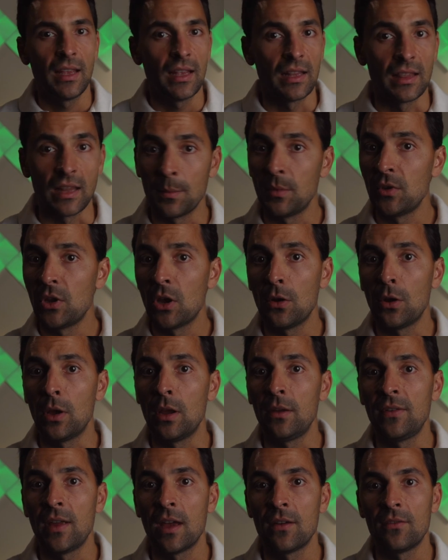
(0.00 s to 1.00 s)
Let me know
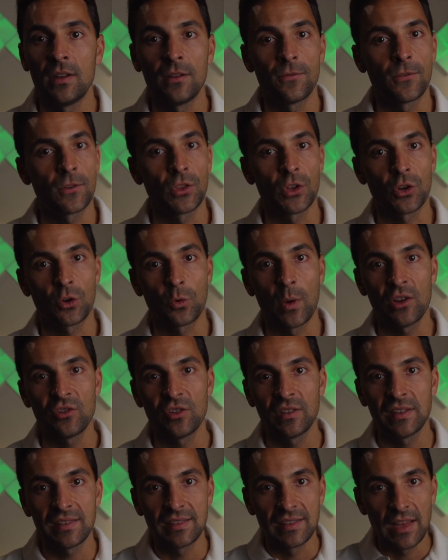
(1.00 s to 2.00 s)
if you have any further
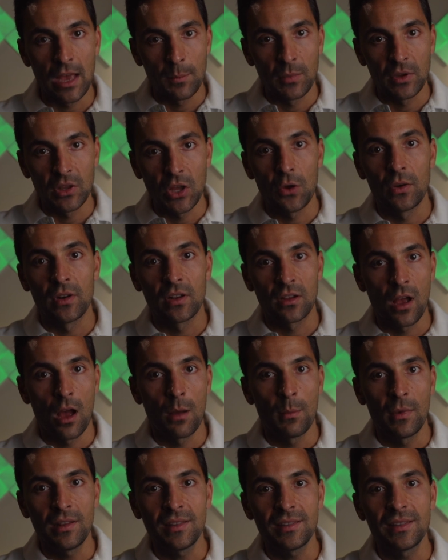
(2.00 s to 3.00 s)
questions down below in the
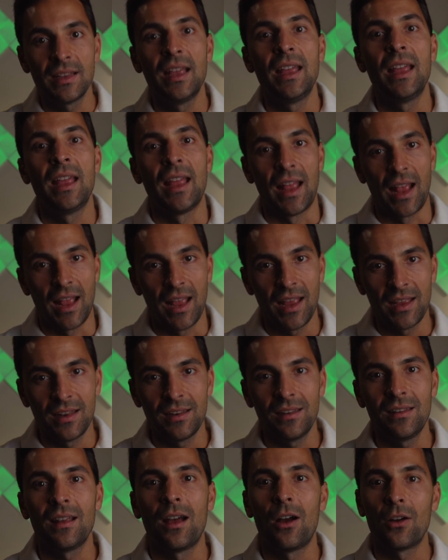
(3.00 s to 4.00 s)
comments,
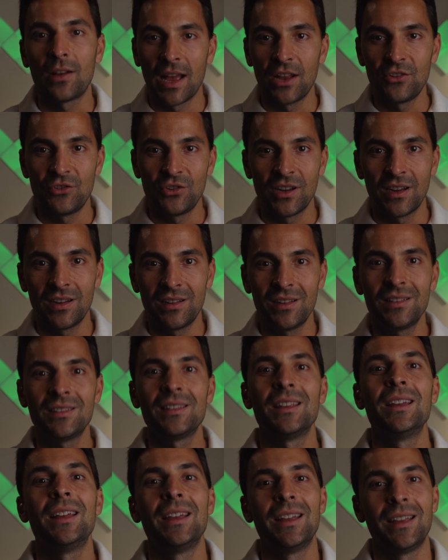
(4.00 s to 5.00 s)
and I'll catch you guys
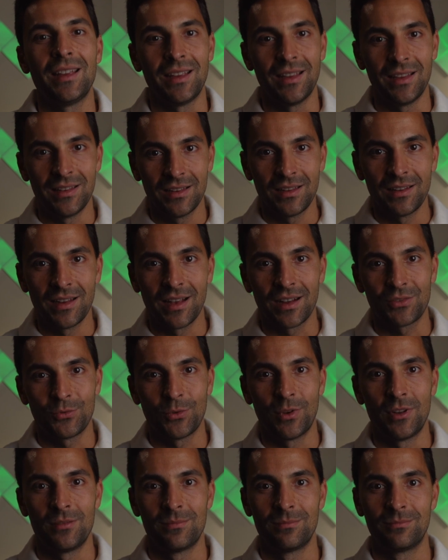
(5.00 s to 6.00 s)
in the next
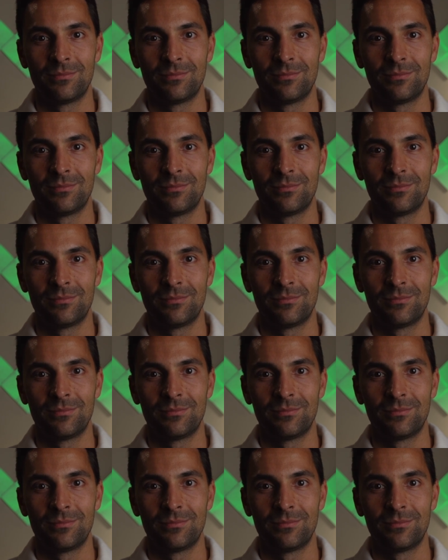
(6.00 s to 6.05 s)
one.